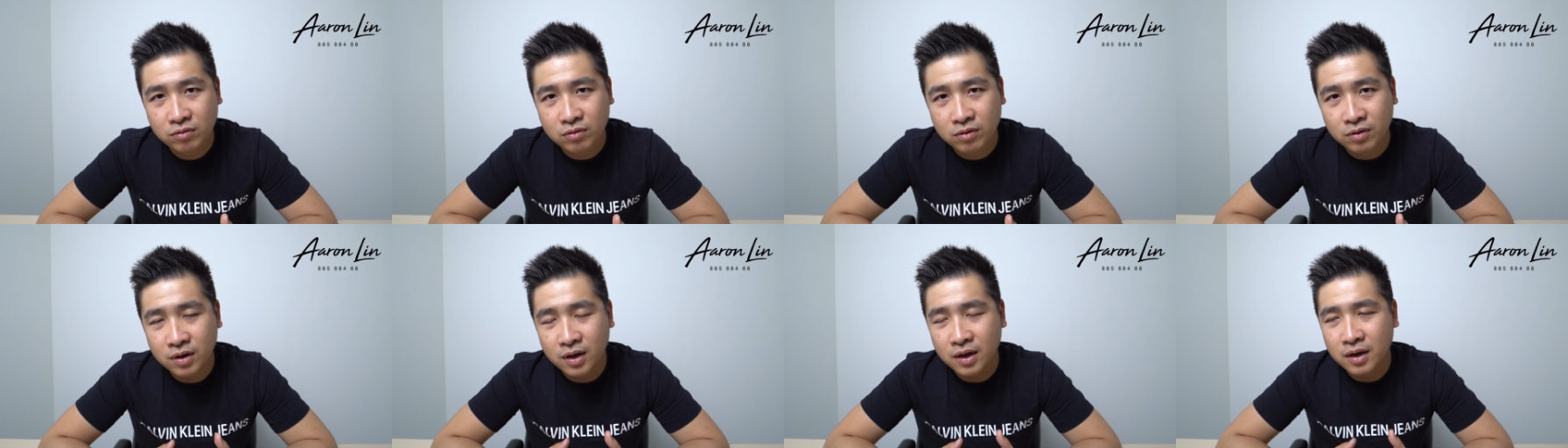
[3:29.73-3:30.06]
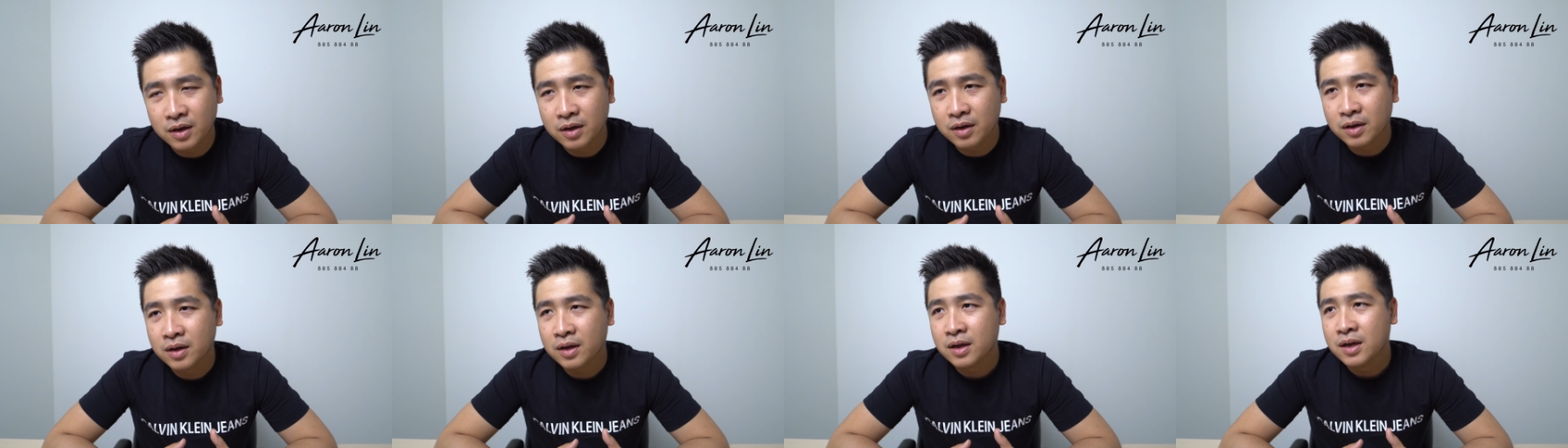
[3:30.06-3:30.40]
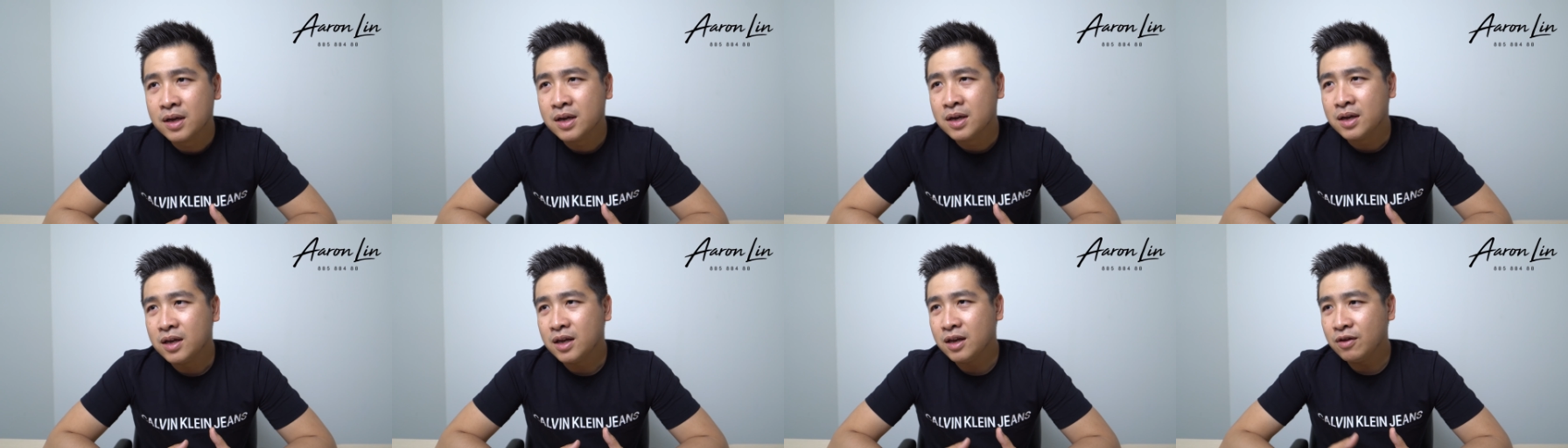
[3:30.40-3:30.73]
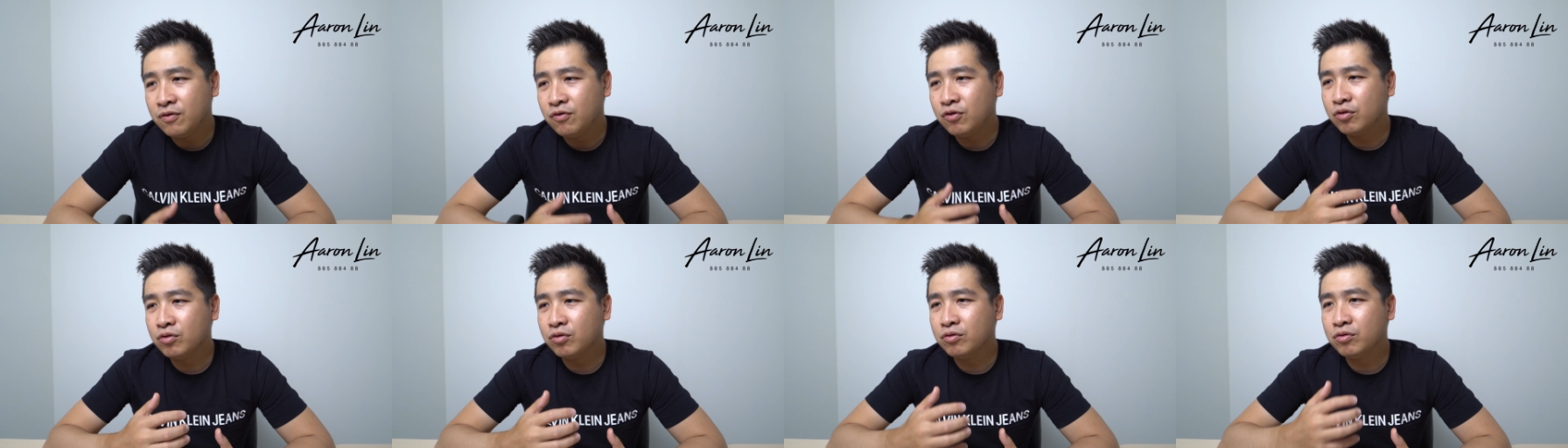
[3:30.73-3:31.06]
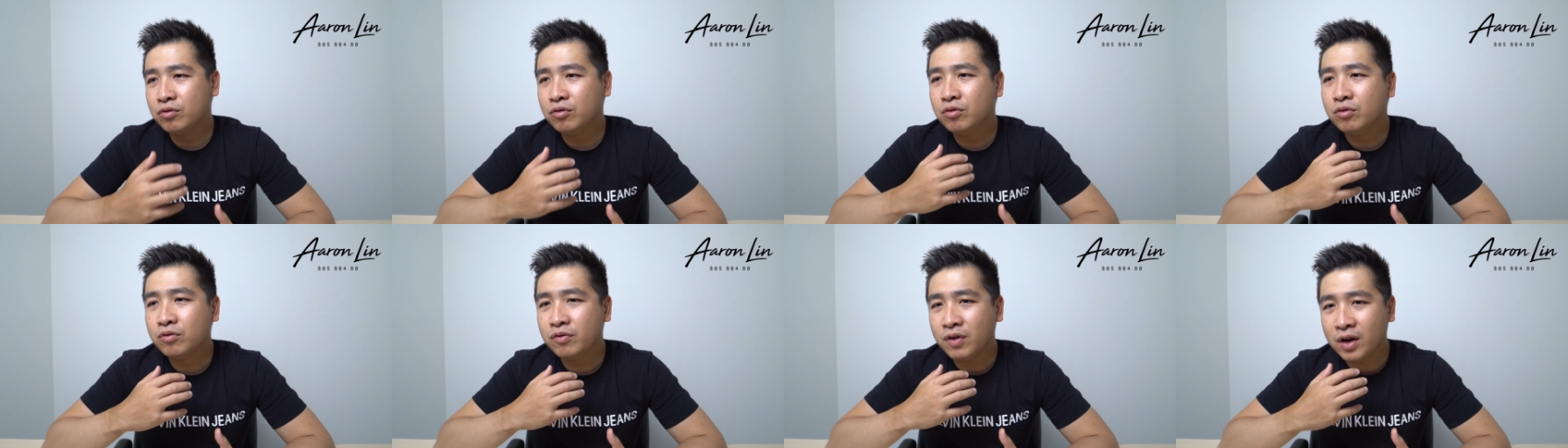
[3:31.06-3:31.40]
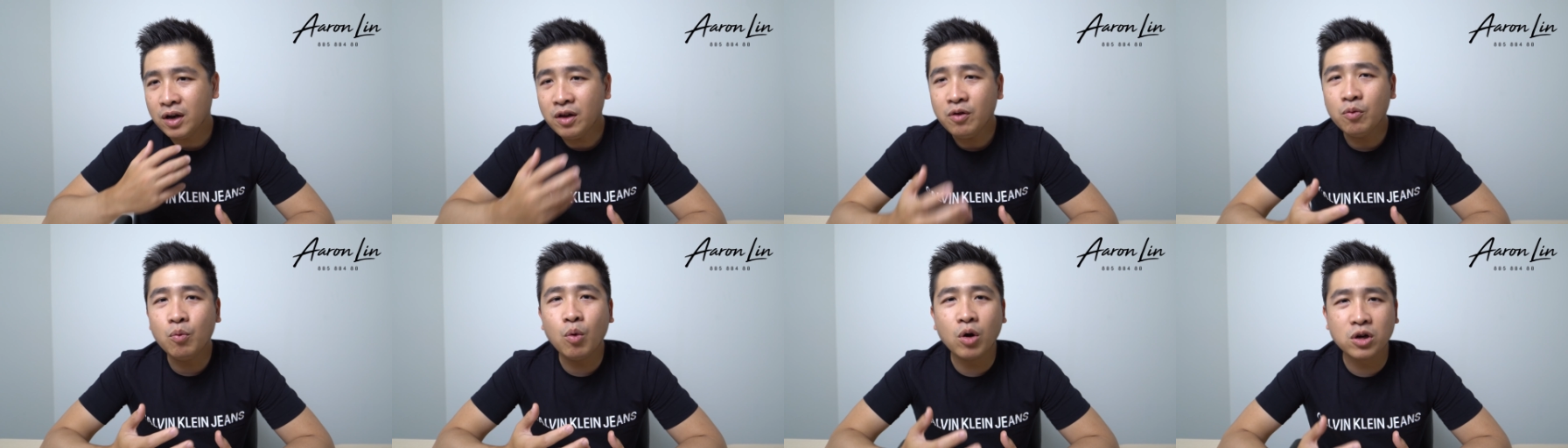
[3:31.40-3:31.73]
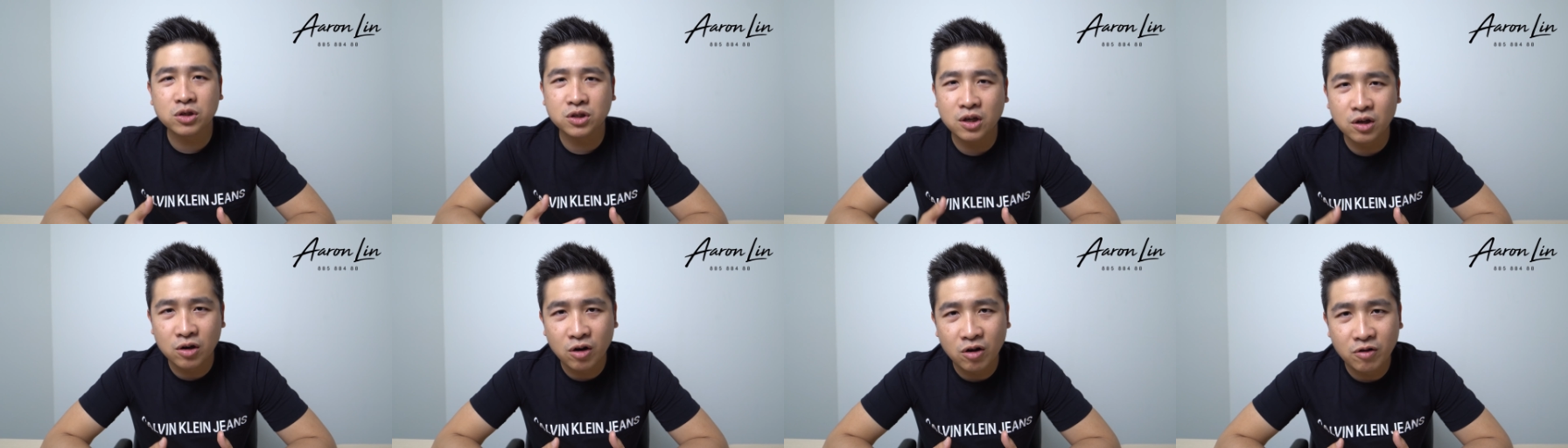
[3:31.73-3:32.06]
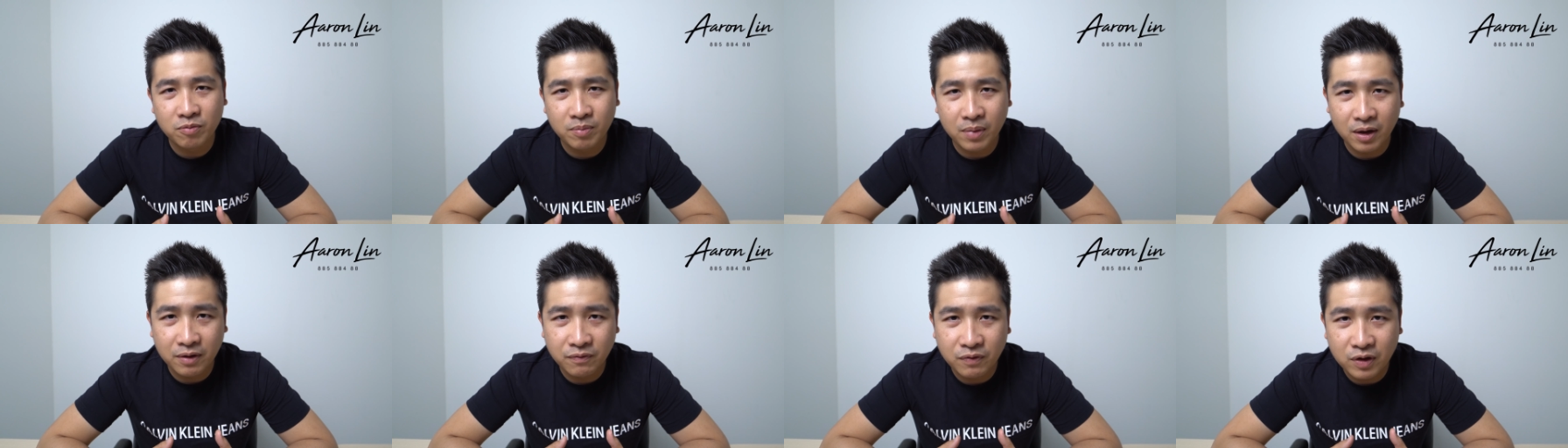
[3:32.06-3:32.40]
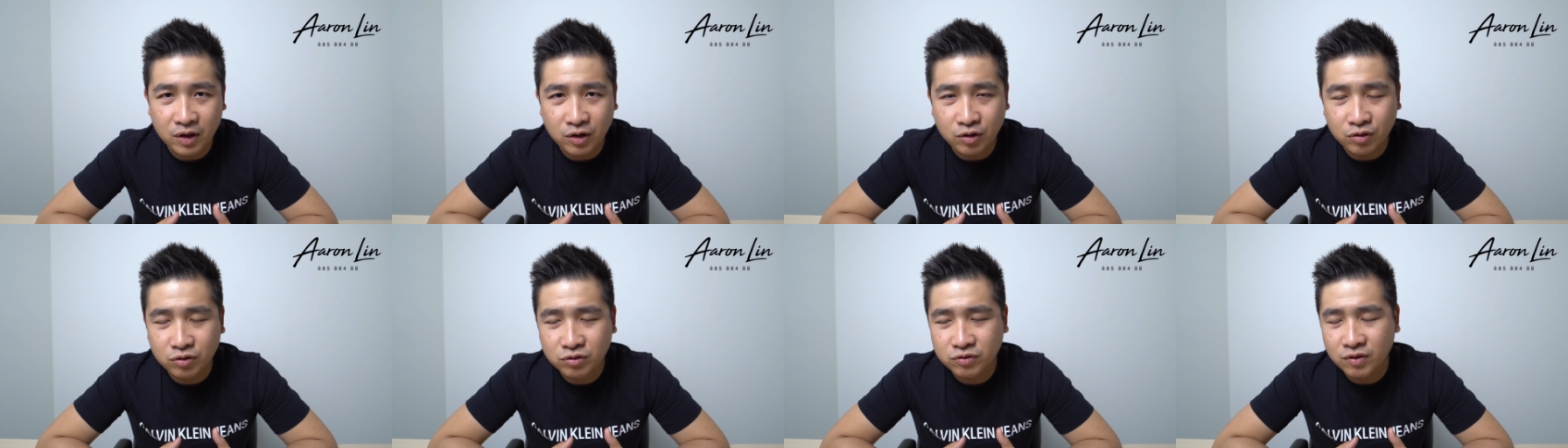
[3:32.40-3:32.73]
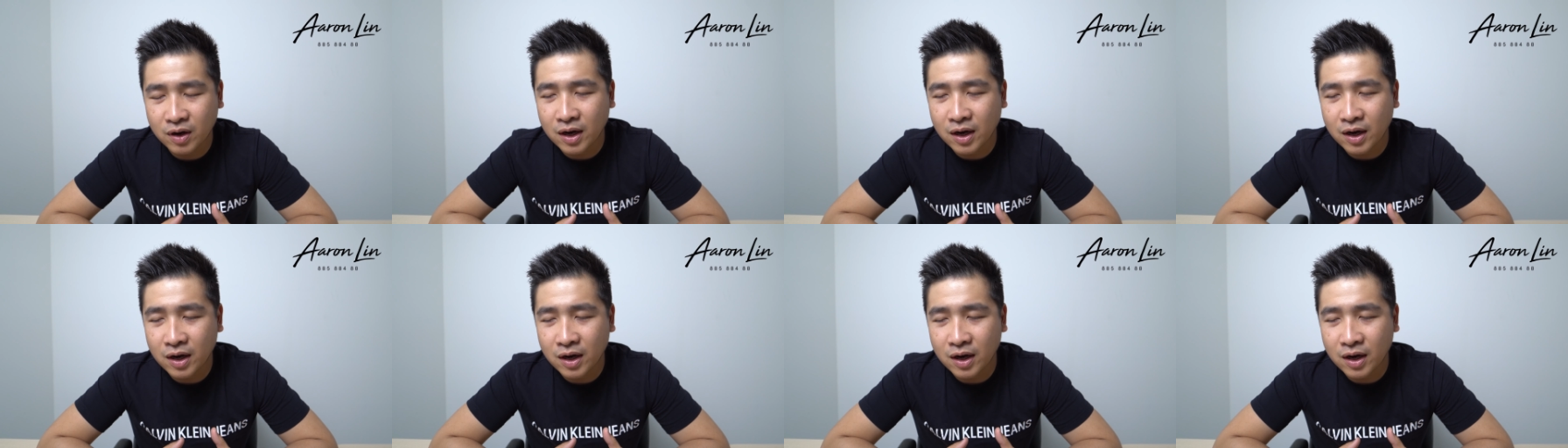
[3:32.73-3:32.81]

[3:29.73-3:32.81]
Okay, if you really watch a lot of my videos,